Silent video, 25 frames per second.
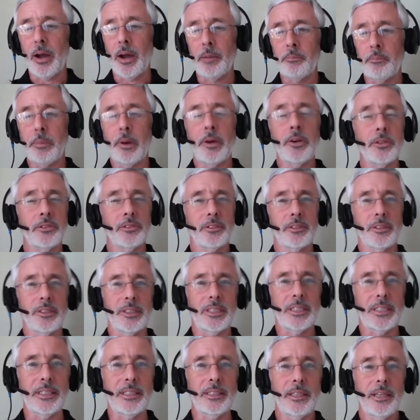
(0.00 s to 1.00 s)
I'm
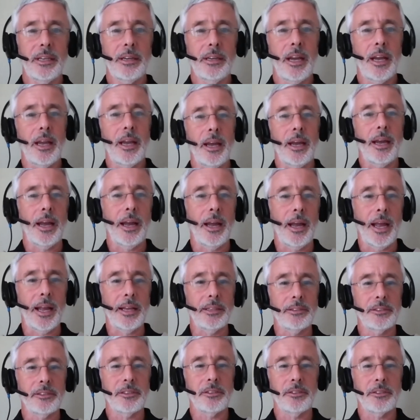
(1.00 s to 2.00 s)
personally uh,
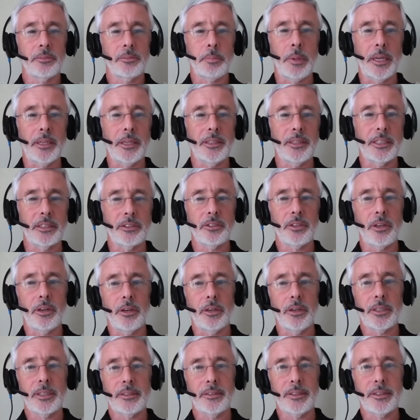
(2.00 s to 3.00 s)
anticipating
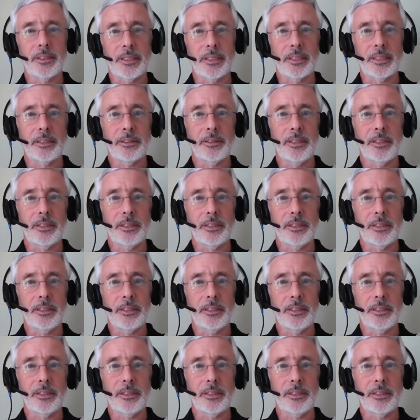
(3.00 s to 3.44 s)
targeting